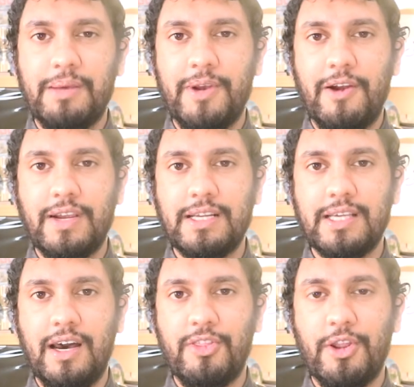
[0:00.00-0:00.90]
of comparing it
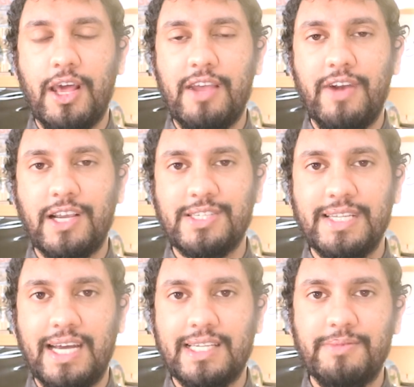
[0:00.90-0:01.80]
to other live
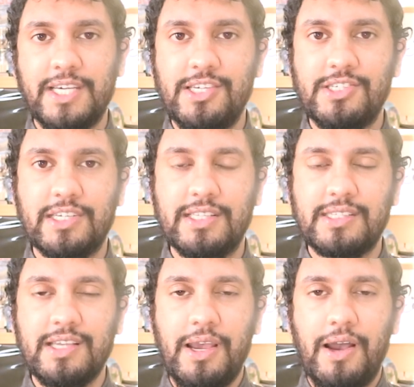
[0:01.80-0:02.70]
action
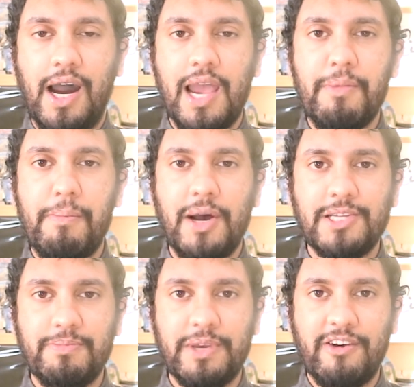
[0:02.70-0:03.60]
adaptations, I'm a
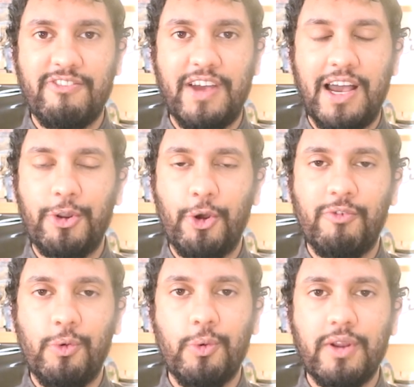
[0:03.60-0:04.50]
much bigger fan
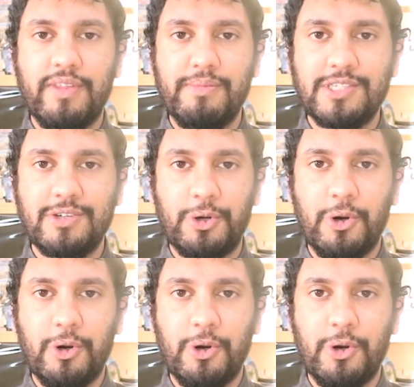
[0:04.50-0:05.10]
of all of the Mystery